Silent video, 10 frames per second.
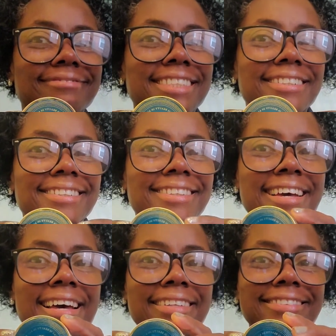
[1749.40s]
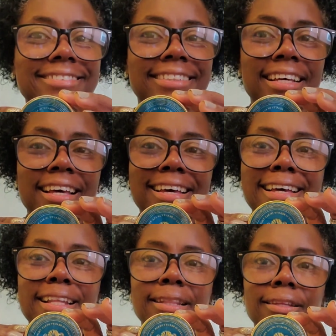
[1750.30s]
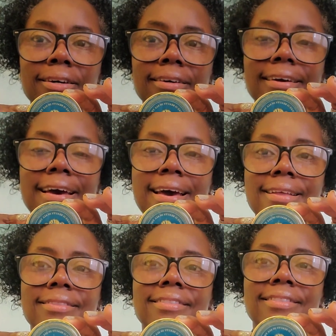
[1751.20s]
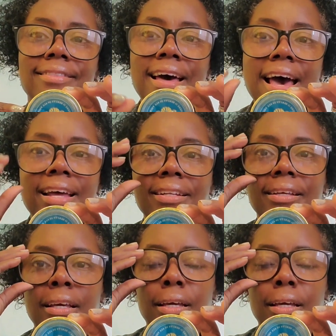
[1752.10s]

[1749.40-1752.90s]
Look at that. Look at that.